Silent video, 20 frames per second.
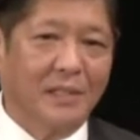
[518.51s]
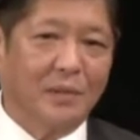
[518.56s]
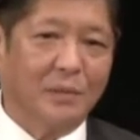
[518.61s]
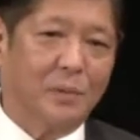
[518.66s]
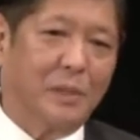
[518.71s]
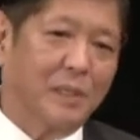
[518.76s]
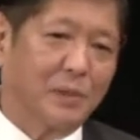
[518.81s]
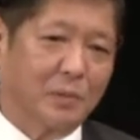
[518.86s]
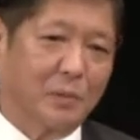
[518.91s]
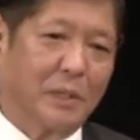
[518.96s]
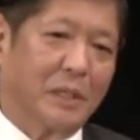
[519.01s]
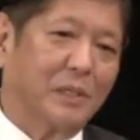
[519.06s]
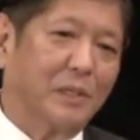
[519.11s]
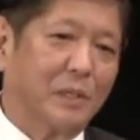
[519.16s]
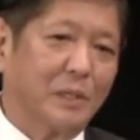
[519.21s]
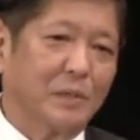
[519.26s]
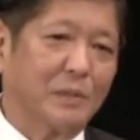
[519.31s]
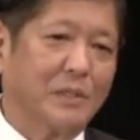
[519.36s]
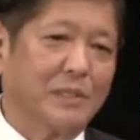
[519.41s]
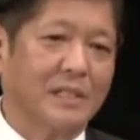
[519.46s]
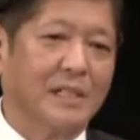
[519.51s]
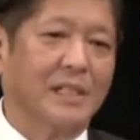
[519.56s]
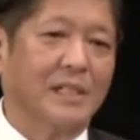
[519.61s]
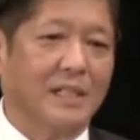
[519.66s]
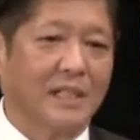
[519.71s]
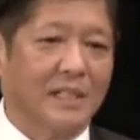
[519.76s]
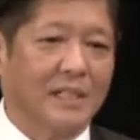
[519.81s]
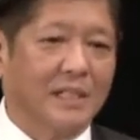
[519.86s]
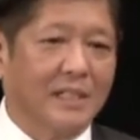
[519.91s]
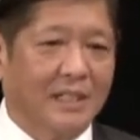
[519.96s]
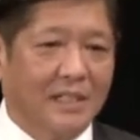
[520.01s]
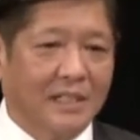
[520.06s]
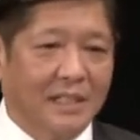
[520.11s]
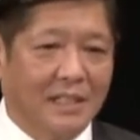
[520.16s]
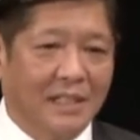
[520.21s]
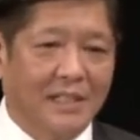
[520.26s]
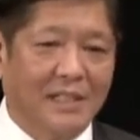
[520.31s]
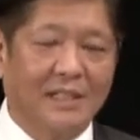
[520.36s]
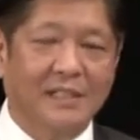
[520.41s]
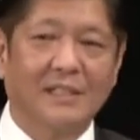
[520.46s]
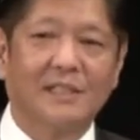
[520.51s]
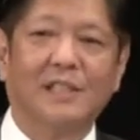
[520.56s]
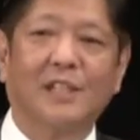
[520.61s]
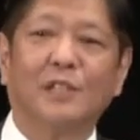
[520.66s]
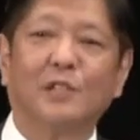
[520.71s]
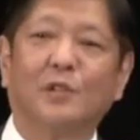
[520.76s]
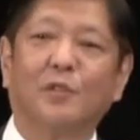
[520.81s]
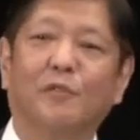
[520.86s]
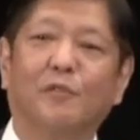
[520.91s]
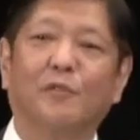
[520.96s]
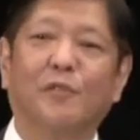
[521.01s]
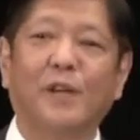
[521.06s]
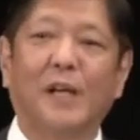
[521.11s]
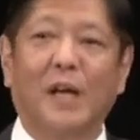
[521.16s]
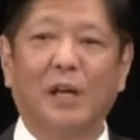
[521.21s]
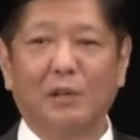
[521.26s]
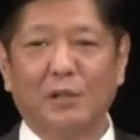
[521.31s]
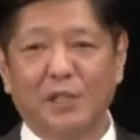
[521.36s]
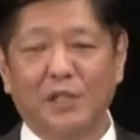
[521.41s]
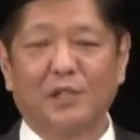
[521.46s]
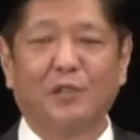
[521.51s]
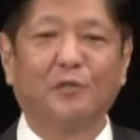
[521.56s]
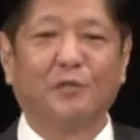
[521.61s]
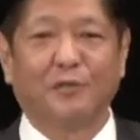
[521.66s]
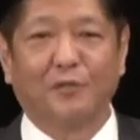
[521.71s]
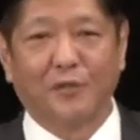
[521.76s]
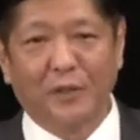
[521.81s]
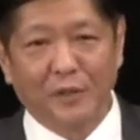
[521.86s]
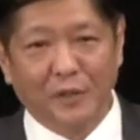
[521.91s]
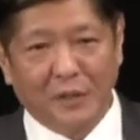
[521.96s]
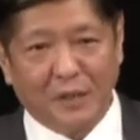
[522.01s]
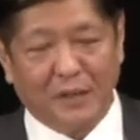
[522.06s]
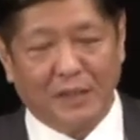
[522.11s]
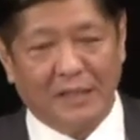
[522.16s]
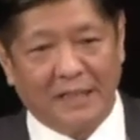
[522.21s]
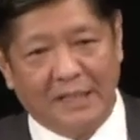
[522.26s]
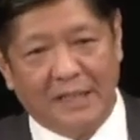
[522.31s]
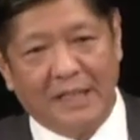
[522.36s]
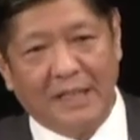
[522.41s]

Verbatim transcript: What we are interested in is to flourish further